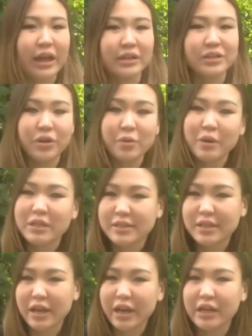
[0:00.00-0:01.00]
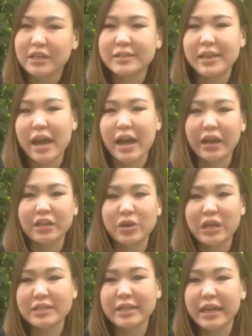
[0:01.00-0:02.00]
And during my studies, I
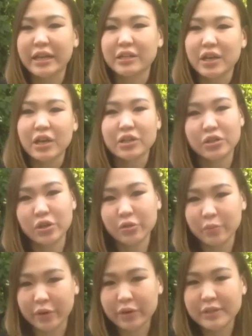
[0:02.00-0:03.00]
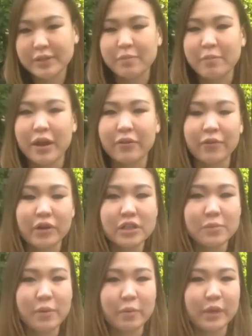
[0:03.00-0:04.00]
translated two books. My
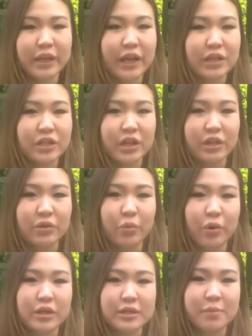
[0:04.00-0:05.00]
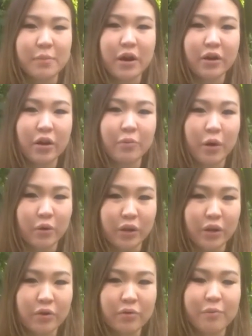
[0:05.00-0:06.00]
first publication was Marco
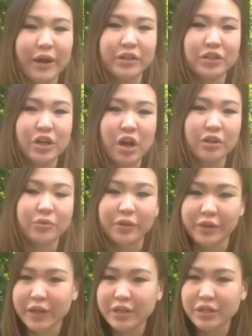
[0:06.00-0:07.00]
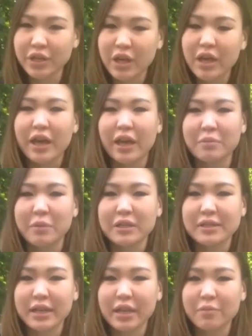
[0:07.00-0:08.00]
Polo by John Rutledge, and
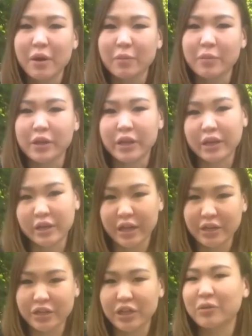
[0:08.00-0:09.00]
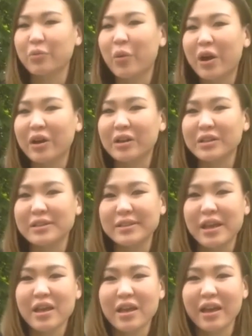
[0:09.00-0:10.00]
my second publication
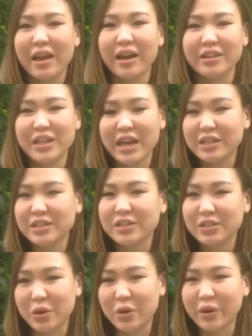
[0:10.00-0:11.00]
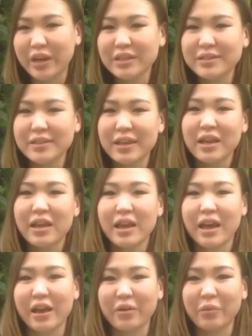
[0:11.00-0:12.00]
was Danish Stories,
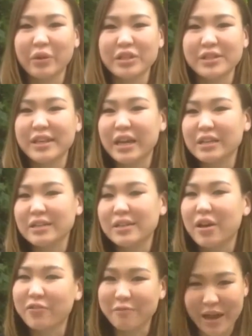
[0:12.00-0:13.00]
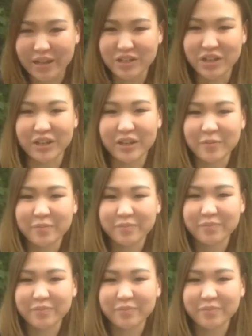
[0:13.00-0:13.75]
which is Tales of Magic.